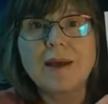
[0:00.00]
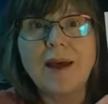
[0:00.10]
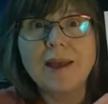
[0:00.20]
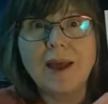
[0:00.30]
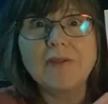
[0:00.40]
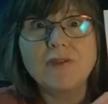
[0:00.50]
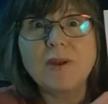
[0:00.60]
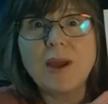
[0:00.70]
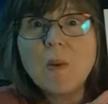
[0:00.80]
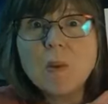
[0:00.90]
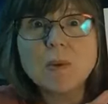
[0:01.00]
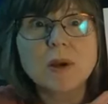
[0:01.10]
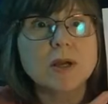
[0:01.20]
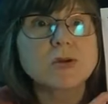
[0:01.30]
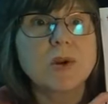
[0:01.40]
i got to figure out what we're
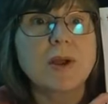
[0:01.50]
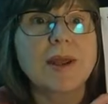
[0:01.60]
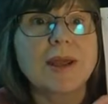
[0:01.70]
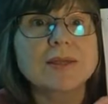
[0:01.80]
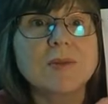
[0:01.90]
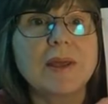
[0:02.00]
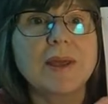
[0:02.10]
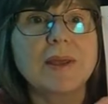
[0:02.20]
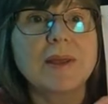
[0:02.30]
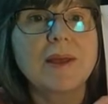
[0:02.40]
going to draw next week